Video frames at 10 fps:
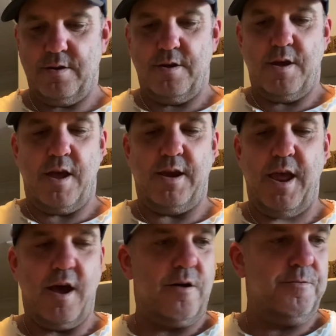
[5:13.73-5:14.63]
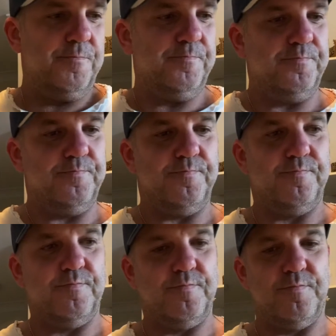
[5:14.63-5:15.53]
And now,
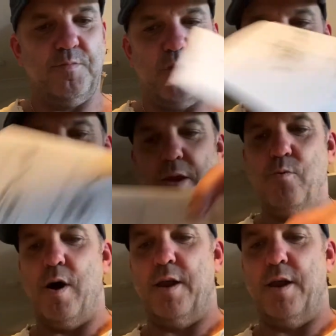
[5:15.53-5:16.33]
the big one.